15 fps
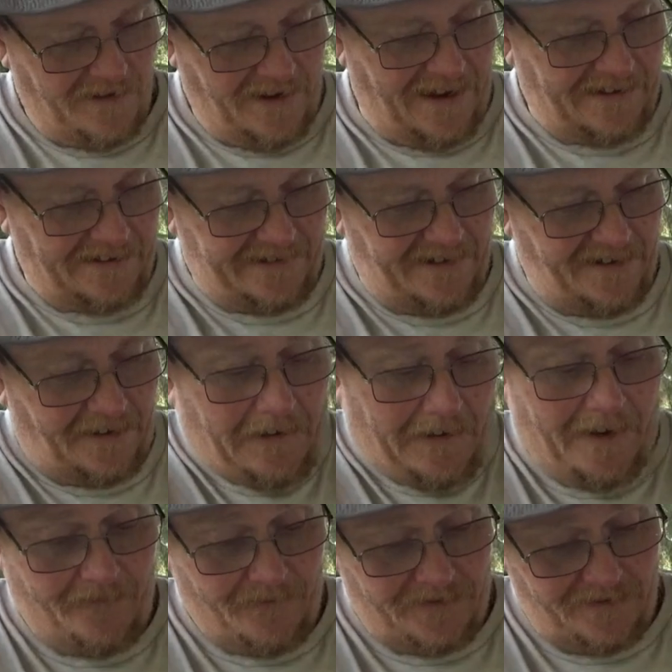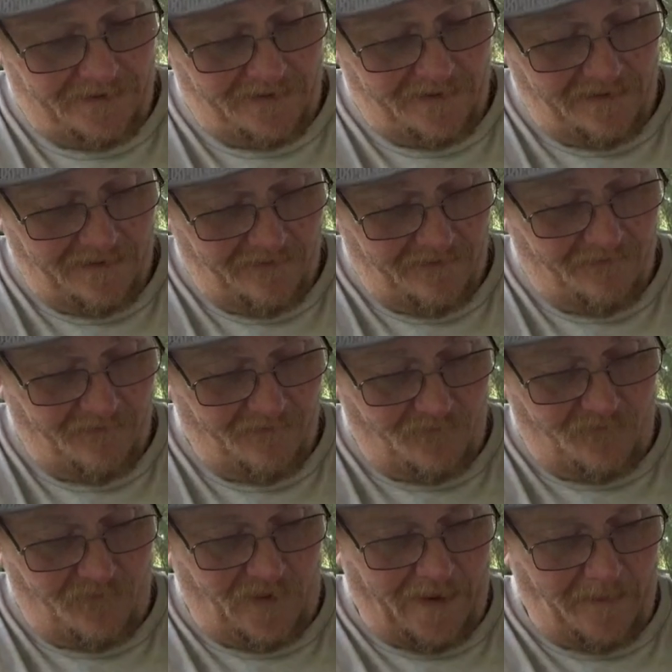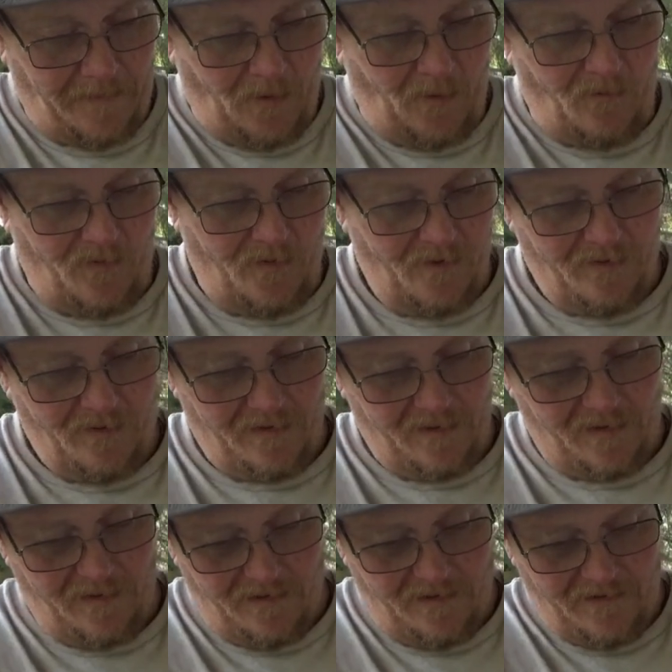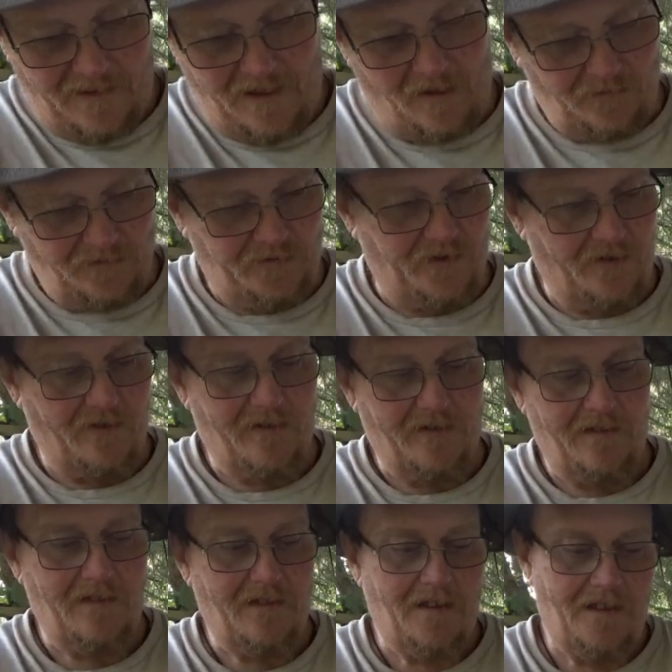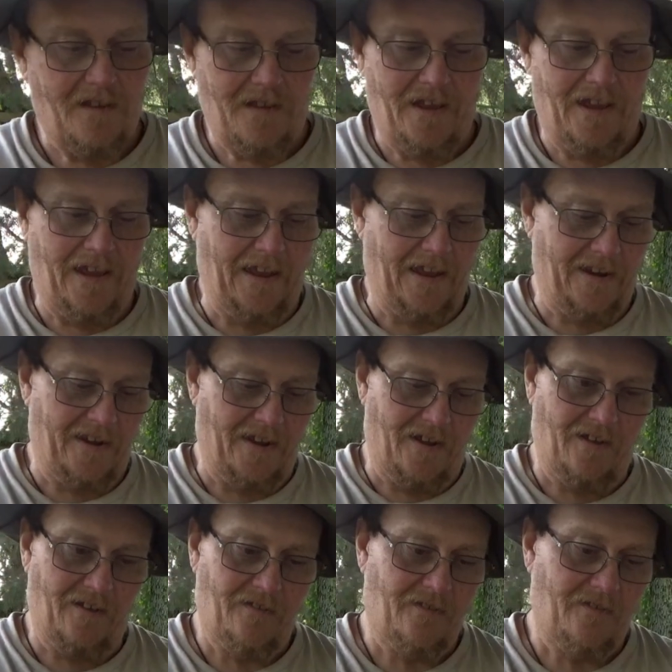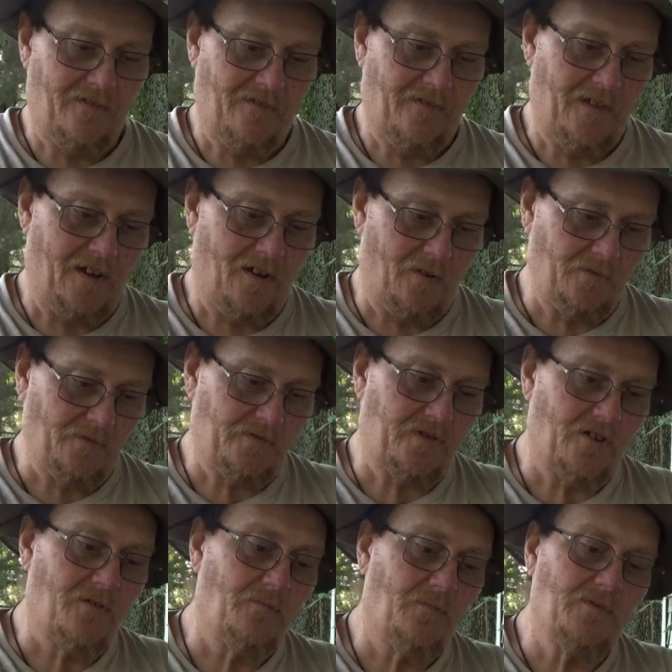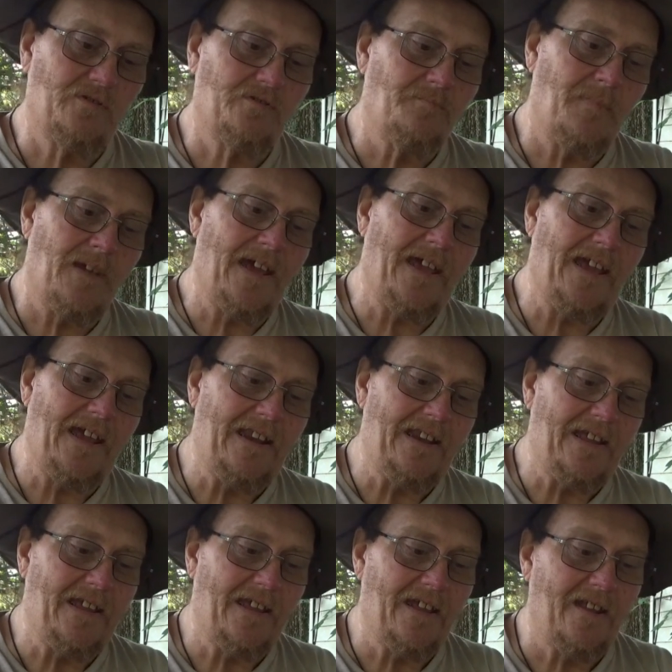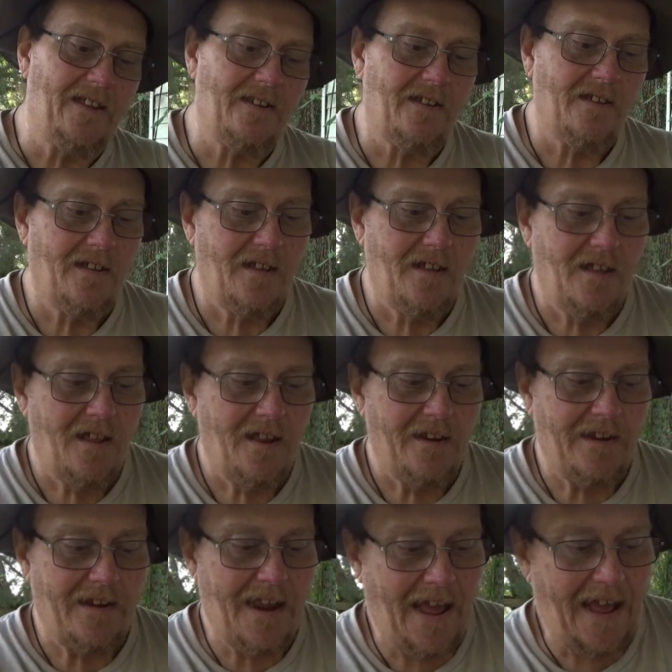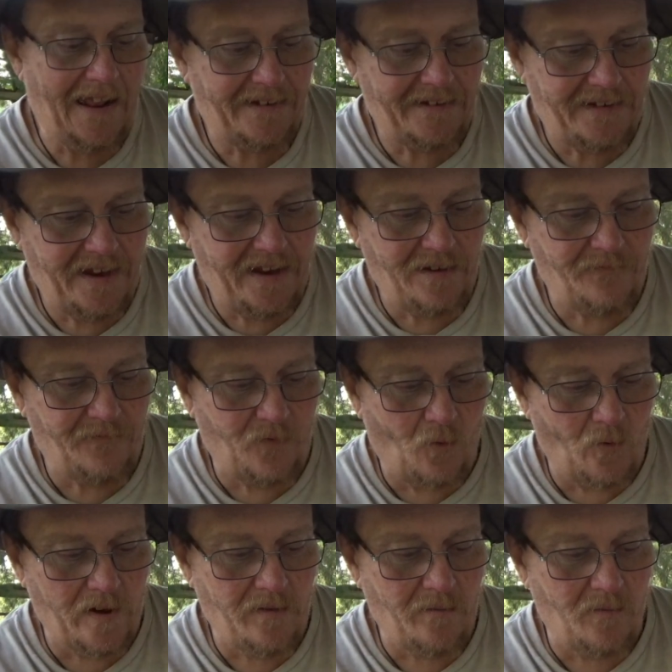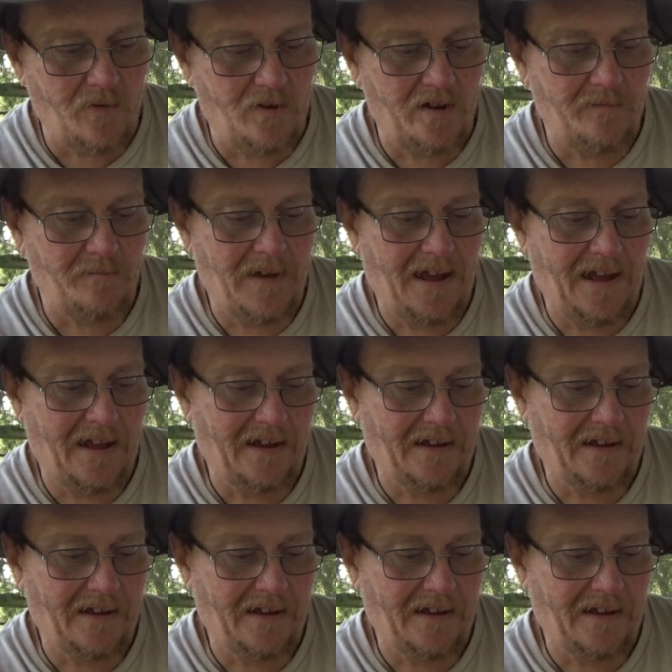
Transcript: .1911 flap over holster. And the holster was made in 1941 by a